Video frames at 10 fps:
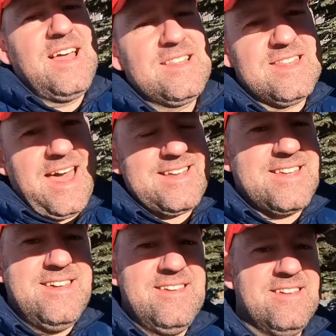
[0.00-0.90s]

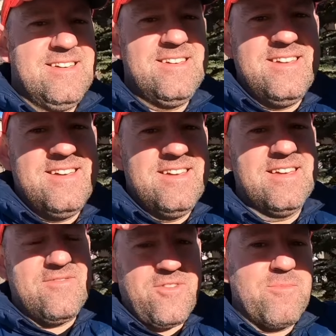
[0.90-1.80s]
let
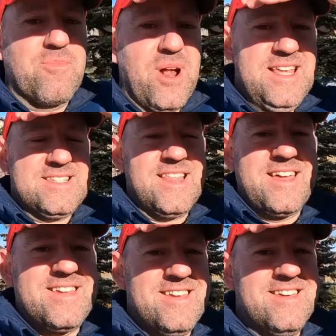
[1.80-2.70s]
from
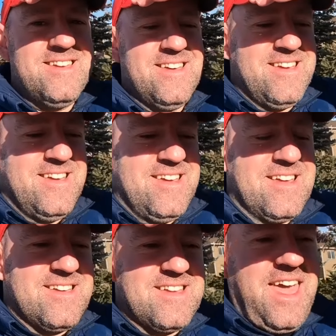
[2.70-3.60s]
bracelet.
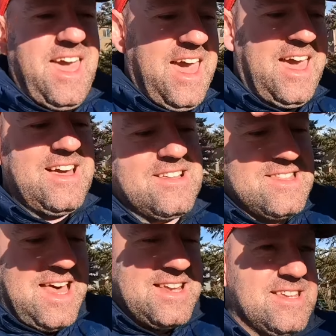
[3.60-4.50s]

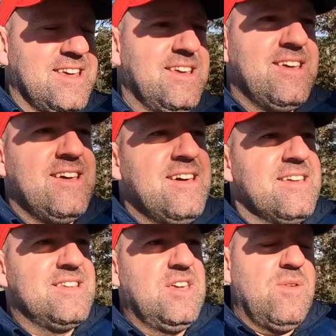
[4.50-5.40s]
Anklet.
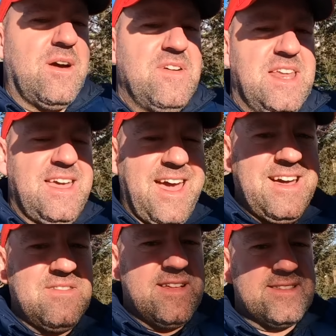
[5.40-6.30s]
Do you have any
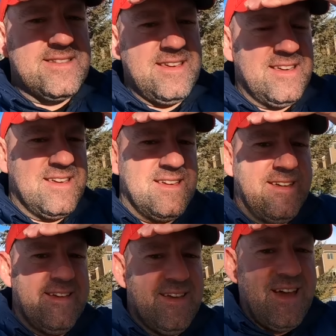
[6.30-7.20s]
anklets?
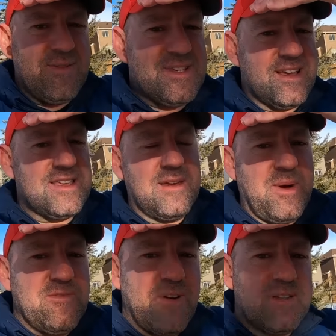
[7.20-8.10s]
I was asking
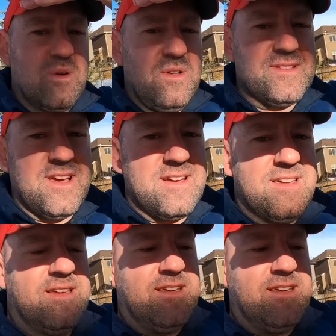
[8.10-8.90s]
my friend Golsa